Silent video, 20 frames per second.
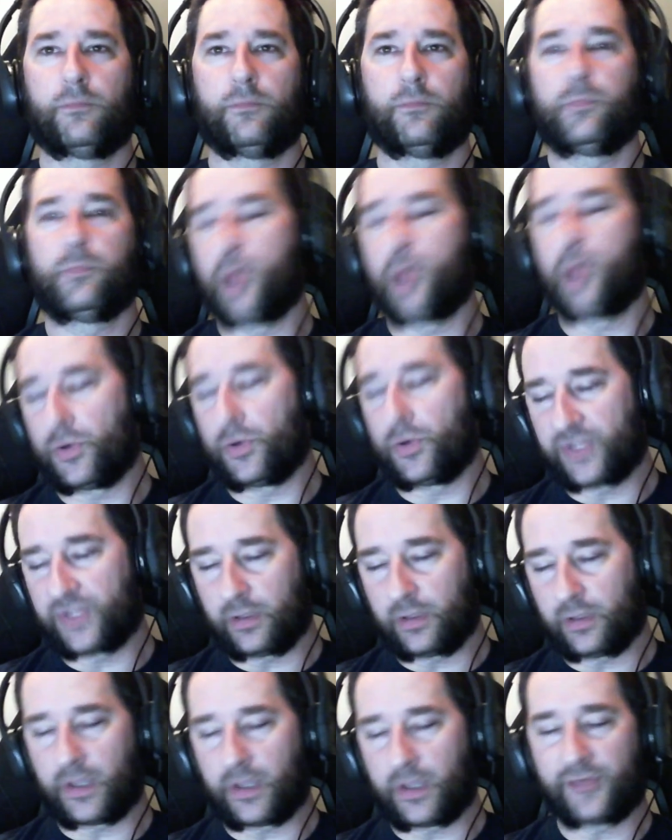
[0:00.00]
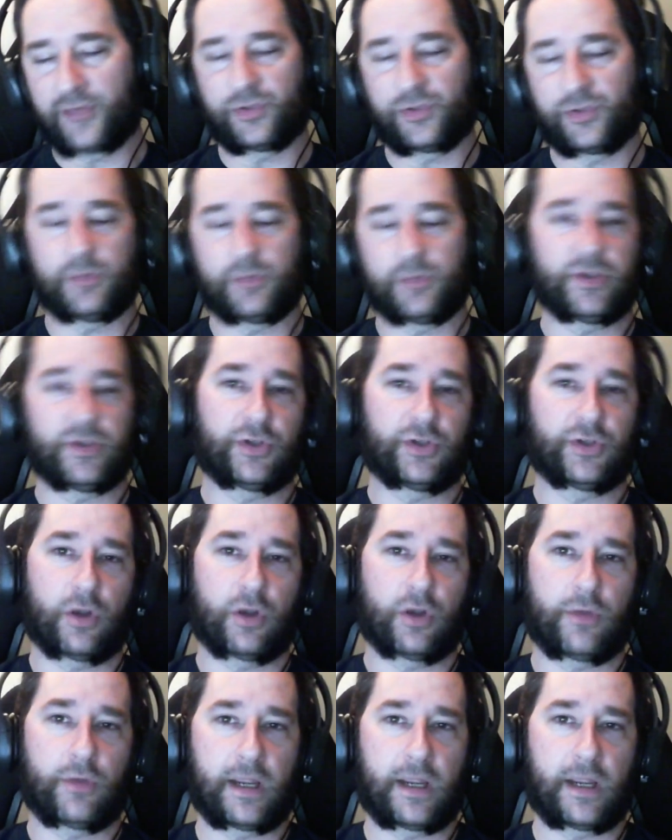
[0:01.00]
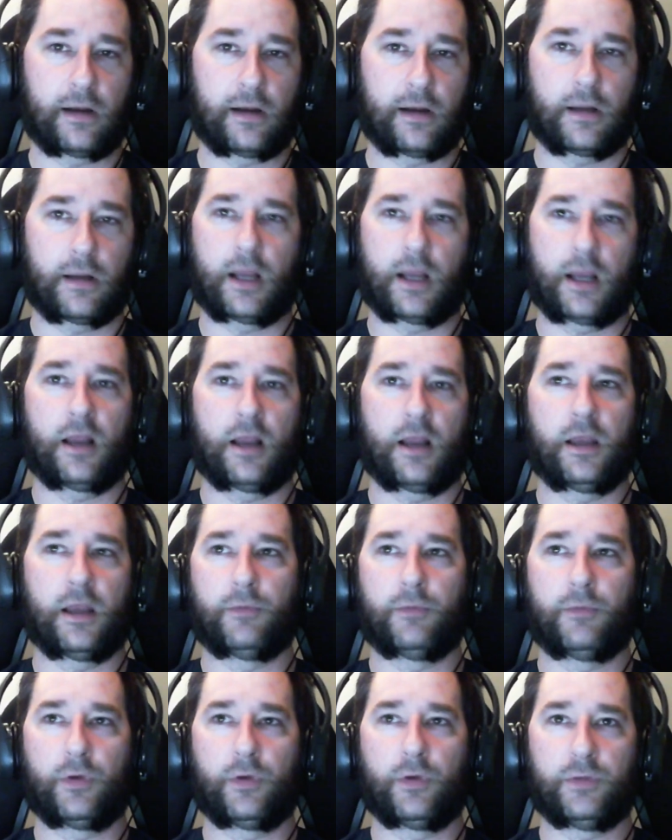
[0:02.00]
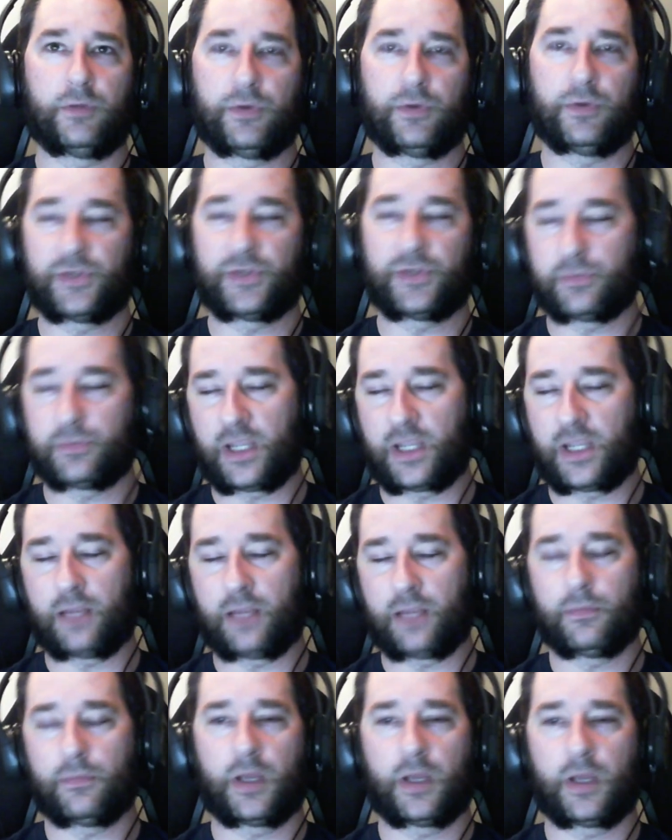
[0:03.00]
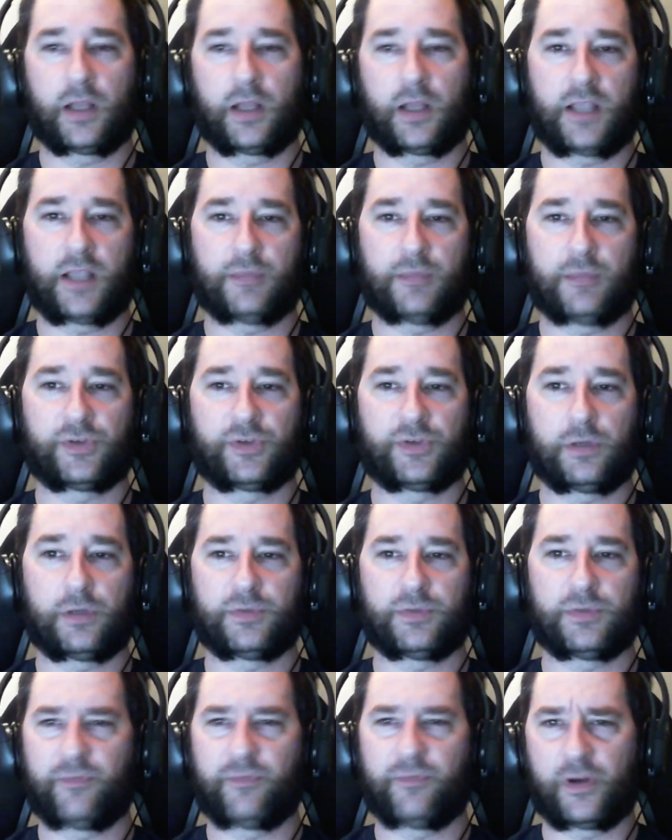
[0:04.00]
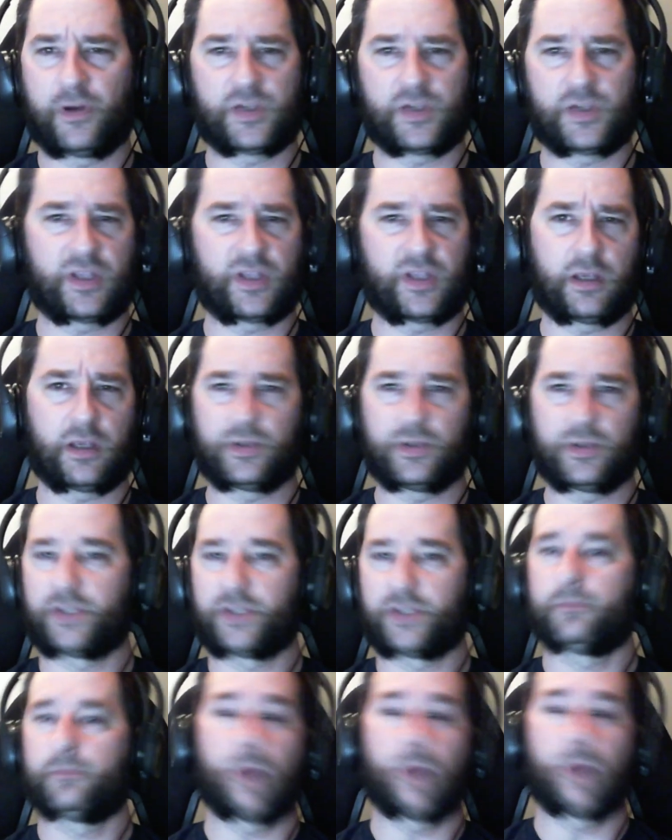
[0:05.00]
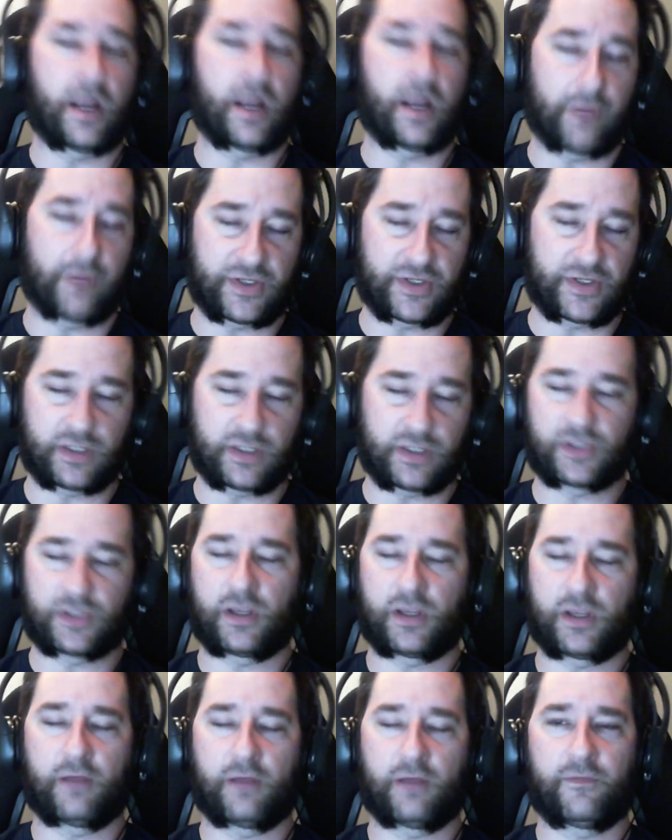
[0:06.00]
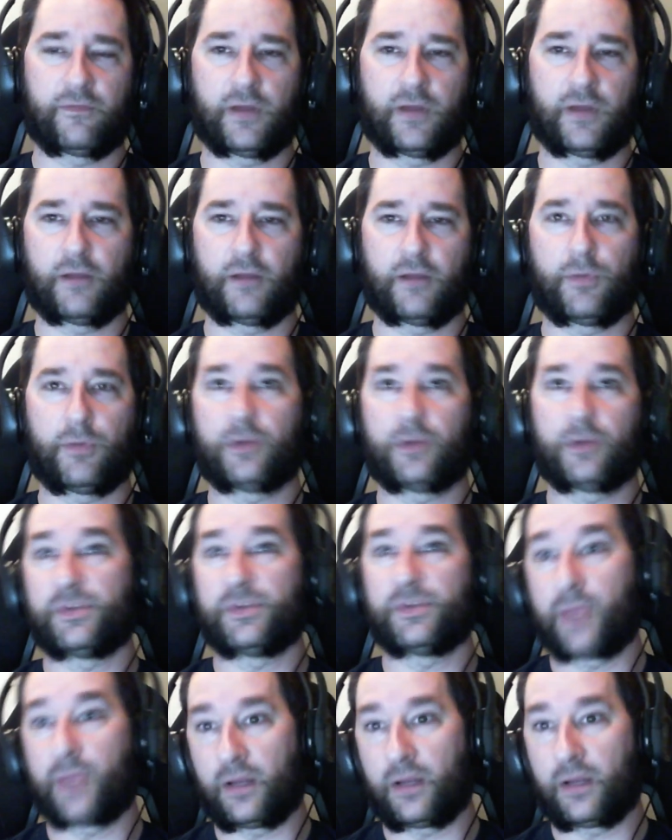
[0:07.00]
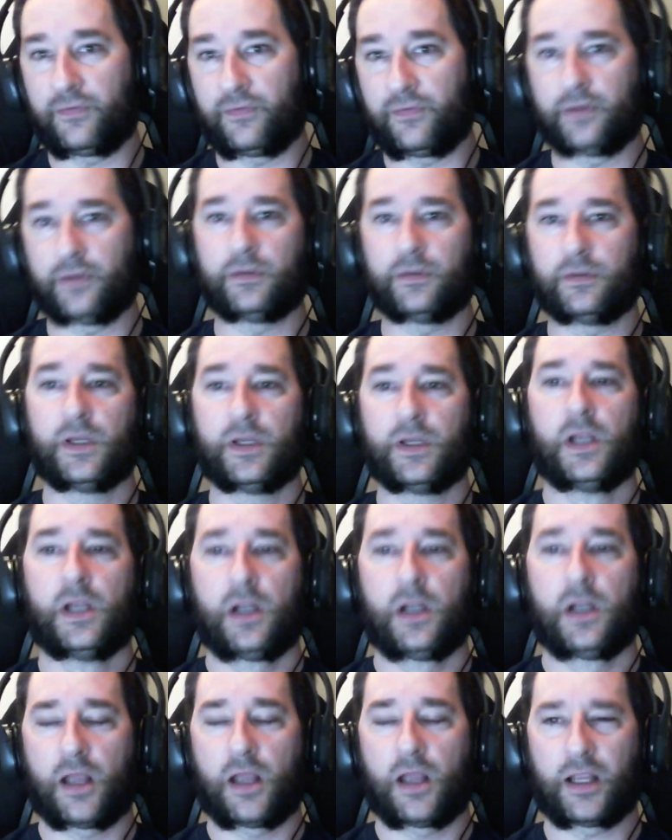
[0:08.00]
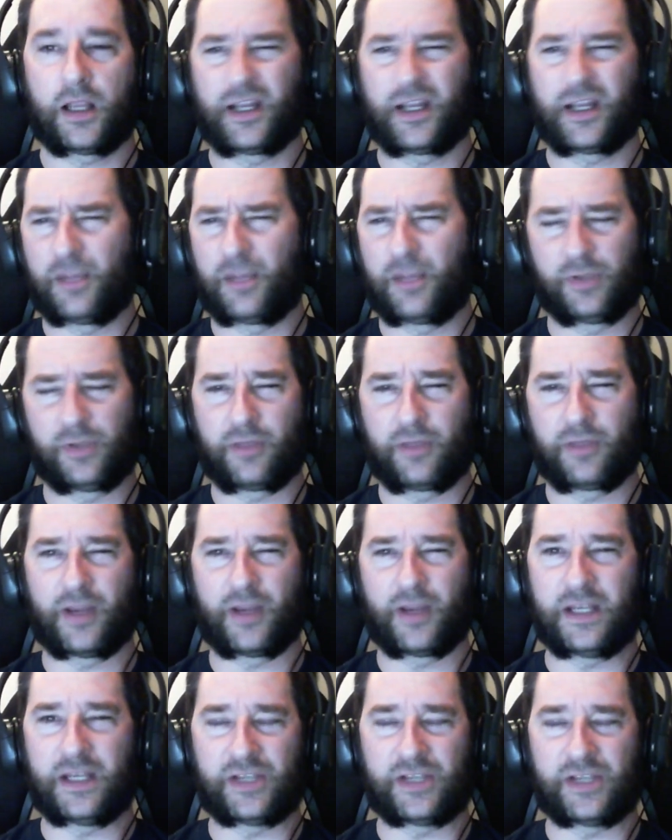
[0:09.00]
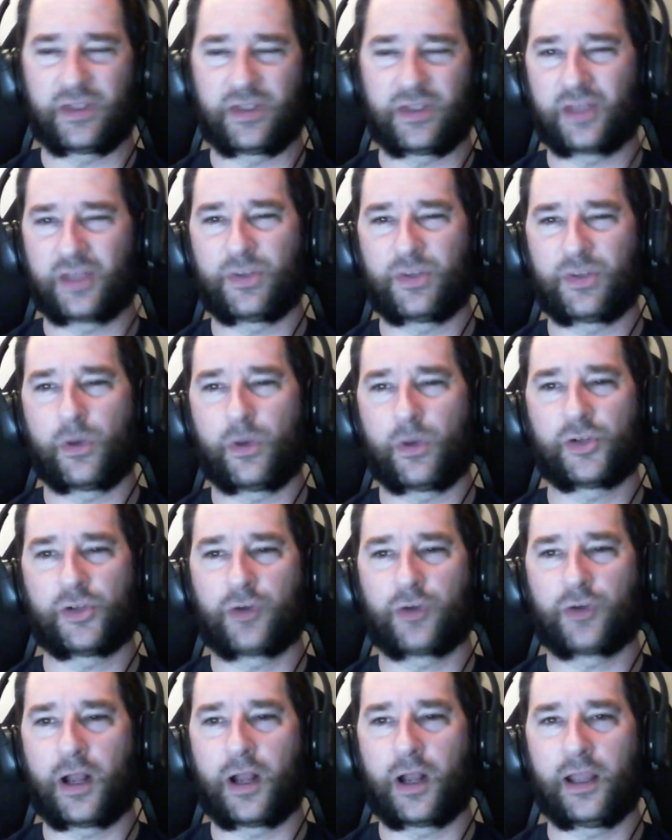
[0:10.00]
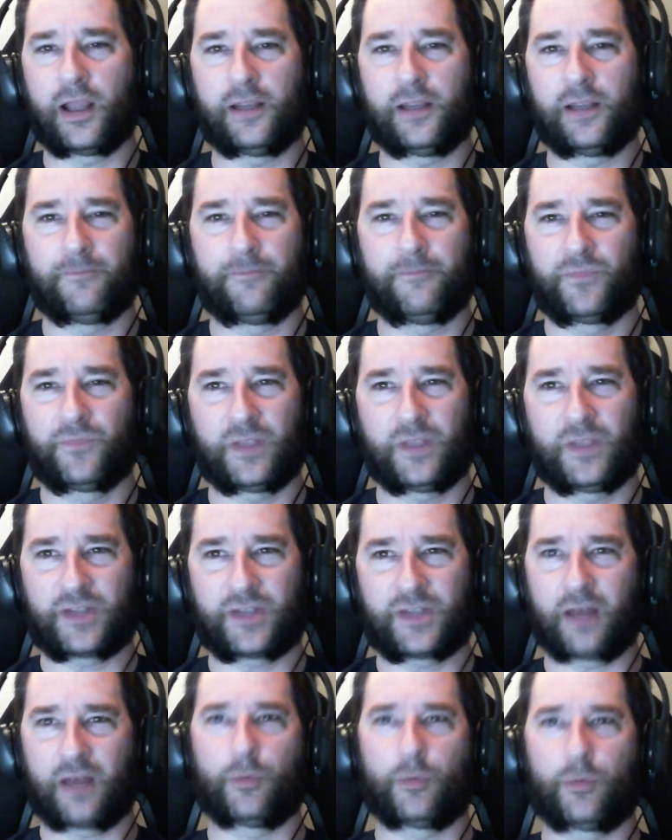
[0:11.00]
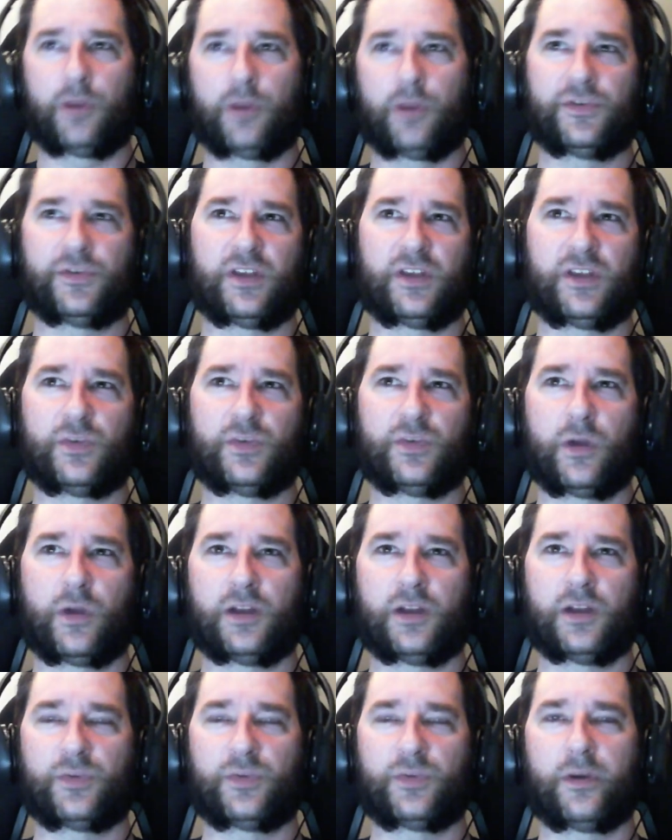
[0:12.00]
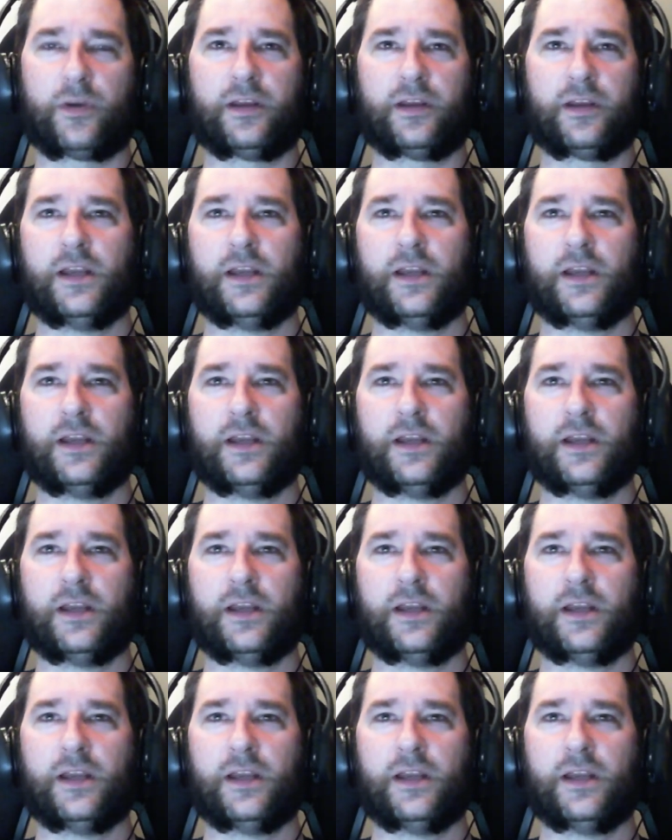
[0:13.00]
hosting the live streams of the show there, and I'm going to be doing some game streams, some various things, iRacing stuff, probably some Battlefield. I got a couple other ideas of things I want to try. It's kind of one of those things where I just want to,